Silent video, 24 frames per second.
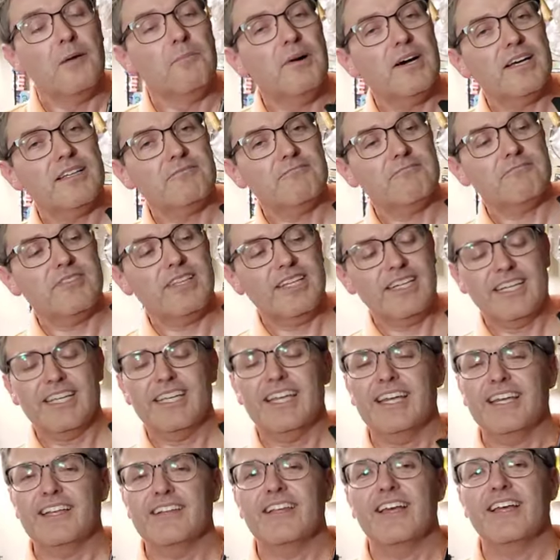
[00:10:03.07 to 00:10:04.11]
But then
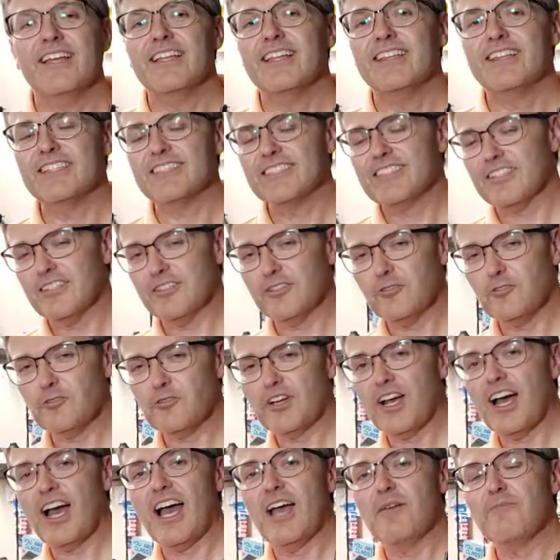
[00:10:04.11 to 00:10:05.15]
again, this little
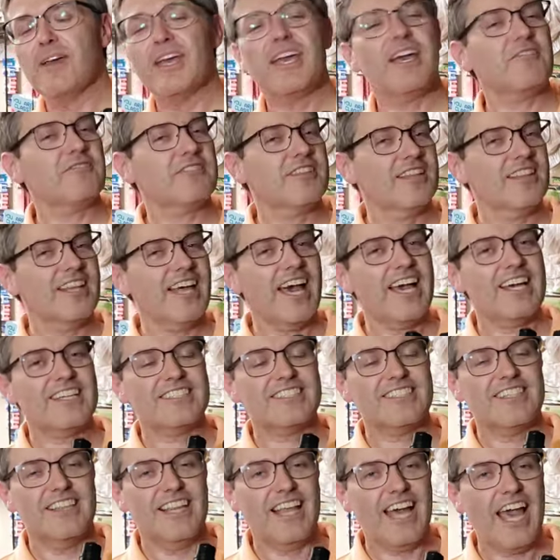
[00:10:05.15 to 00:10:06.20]
guy may have the
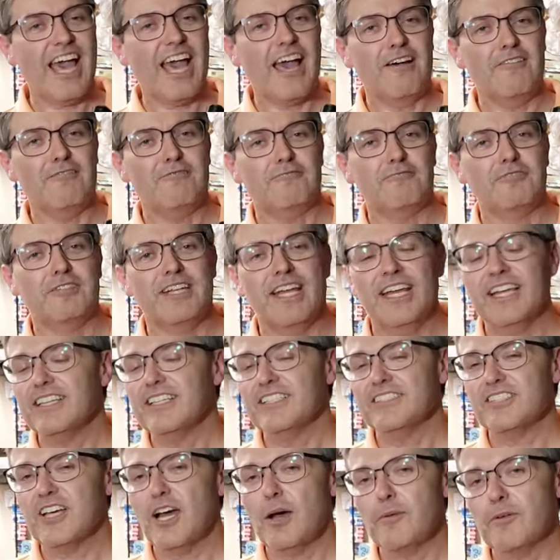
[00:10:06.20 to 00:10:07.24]
last laugh when
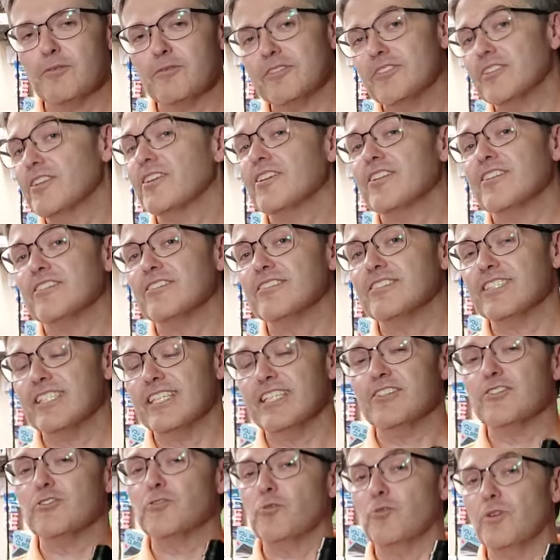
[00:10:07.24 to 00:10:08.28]
Halley's Comet returns
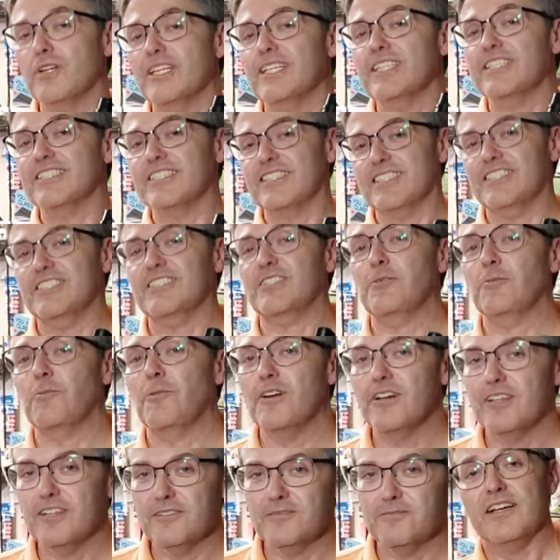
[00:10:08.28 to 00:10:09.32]
in
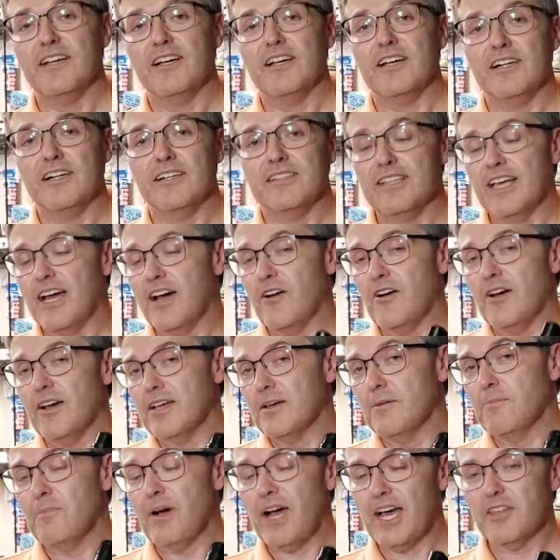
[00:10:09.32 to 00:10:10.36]
2061. Now,
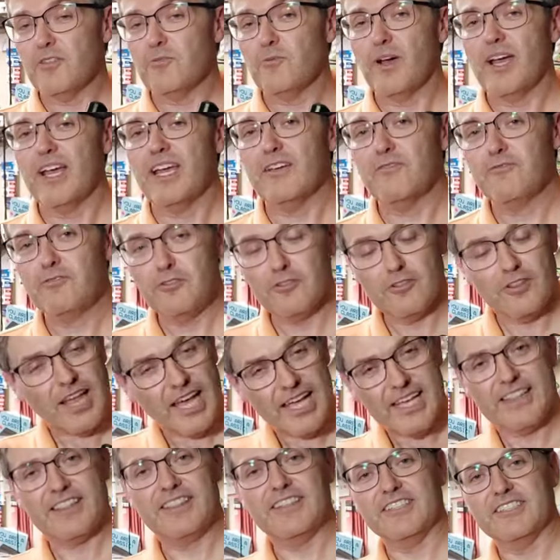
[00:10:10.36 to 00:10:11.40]
by the way, if you
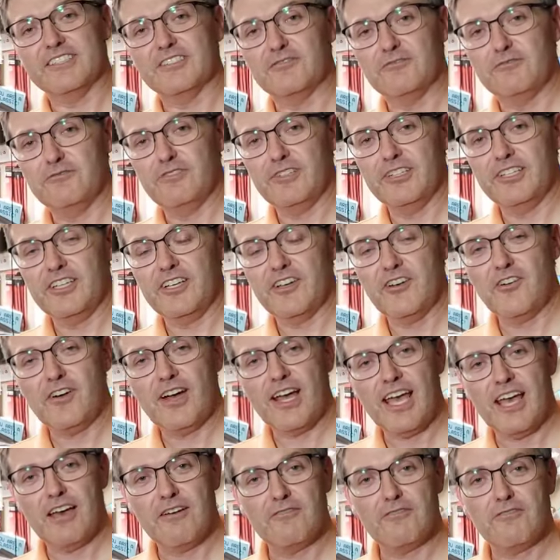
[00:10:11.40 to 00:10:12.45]
like this video, I
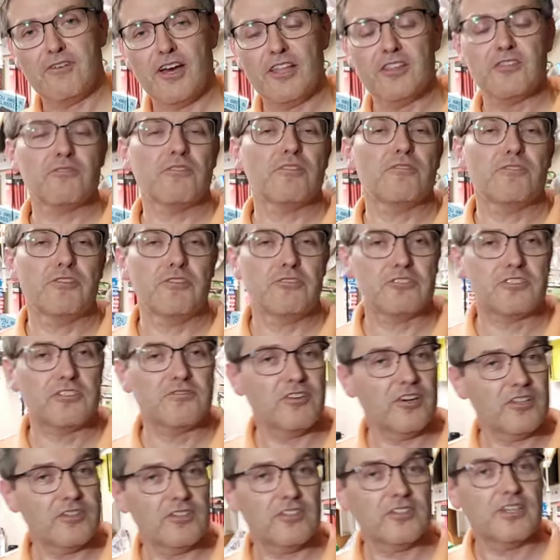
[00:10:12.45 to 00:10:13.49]
have other reviews
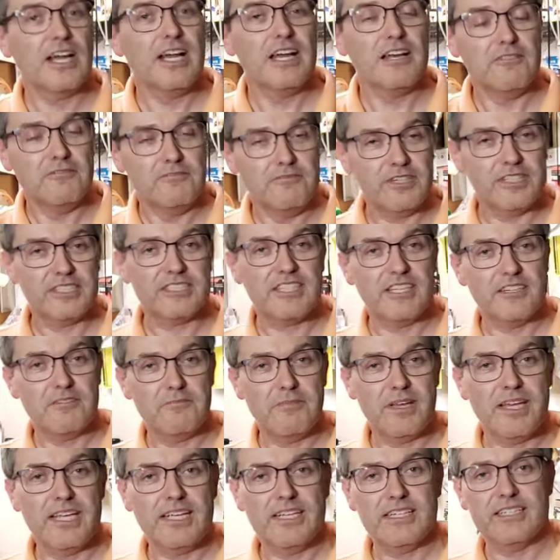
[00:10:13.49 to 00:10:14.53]
of other
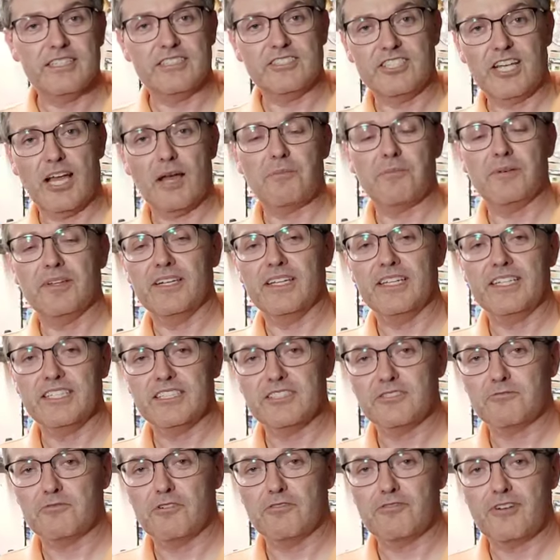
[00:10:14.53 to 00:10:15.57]
Vixen-made
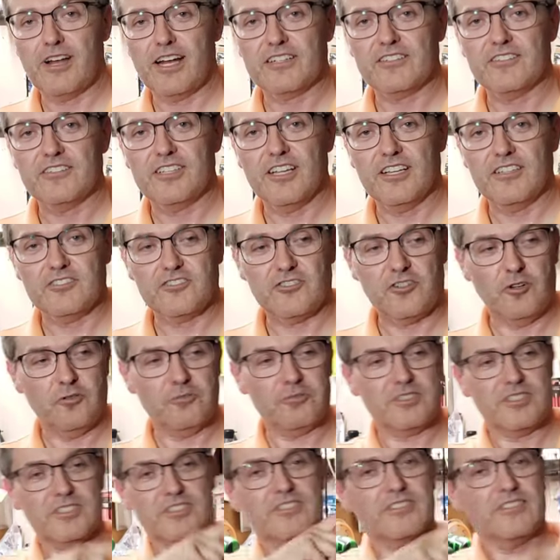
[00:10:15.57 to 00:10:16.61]
Japanese refractor
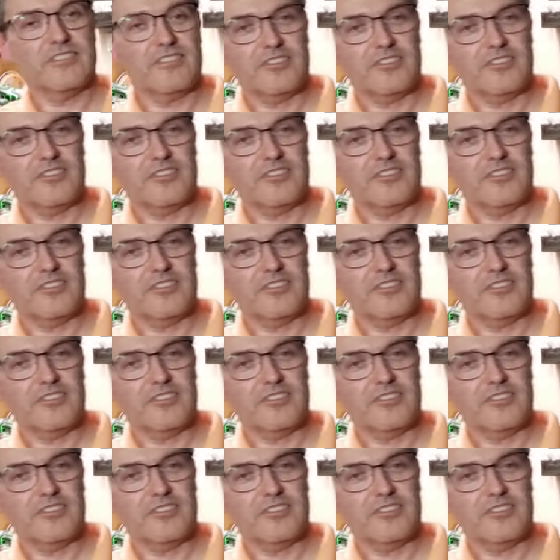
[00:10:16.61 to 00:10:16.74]
telescopes.